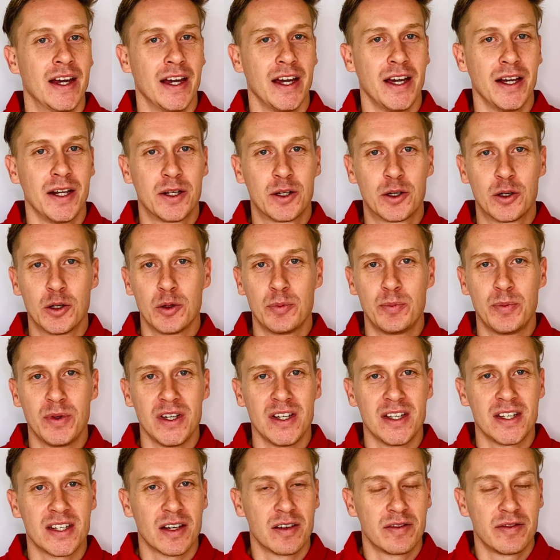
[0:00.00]
It could be
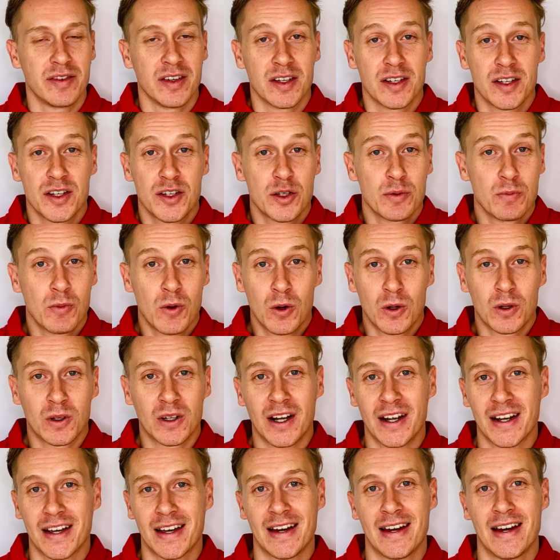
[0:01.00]
something small
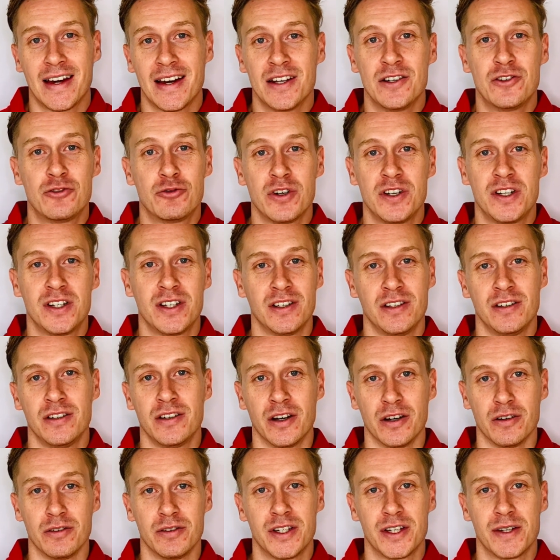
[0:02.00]
like a handwritten
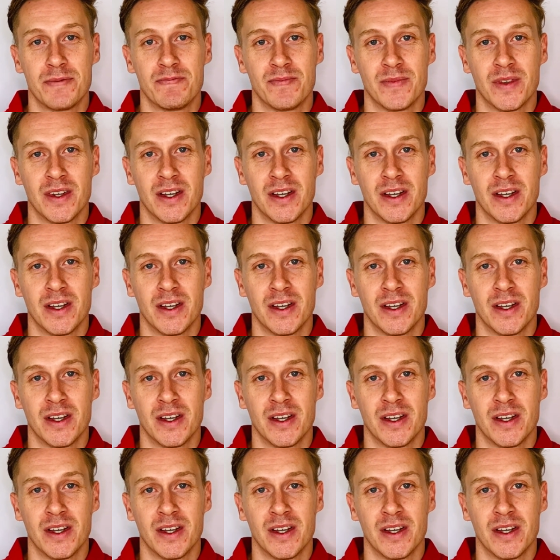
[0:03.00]
note